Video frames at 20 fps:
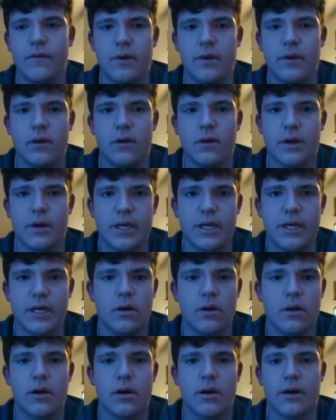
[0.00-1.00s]
worked out
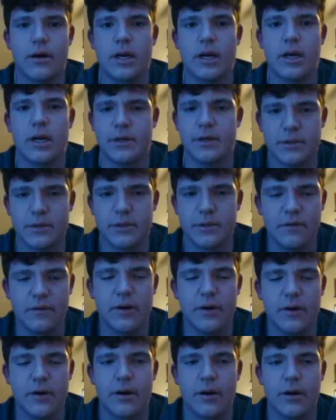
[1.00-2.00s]
harder. I could have pushed myself
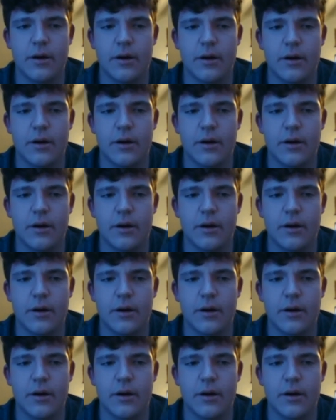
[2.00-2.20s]
harder.